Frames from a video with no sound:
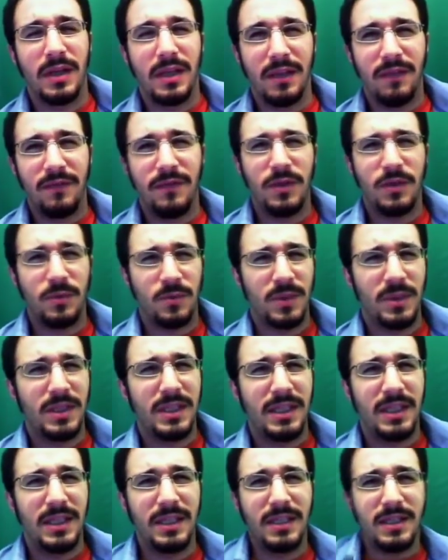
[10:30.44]
if you
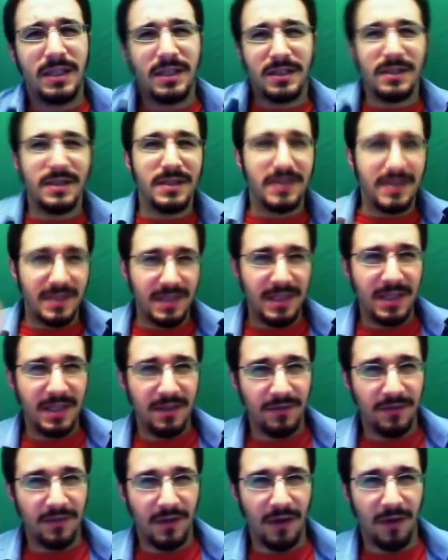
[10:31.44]
really
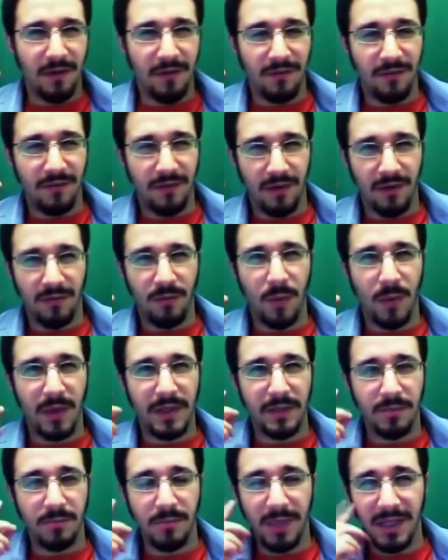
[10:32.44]
conceive of
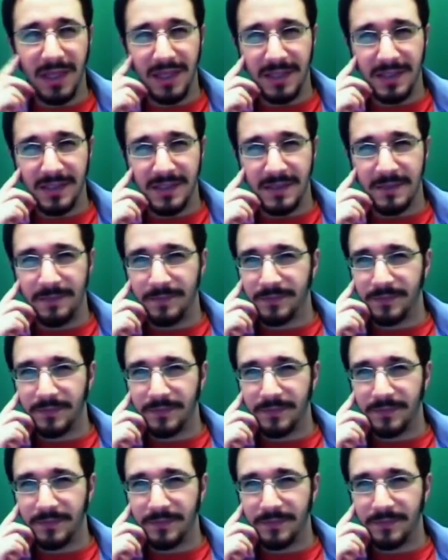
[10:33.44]
what it means,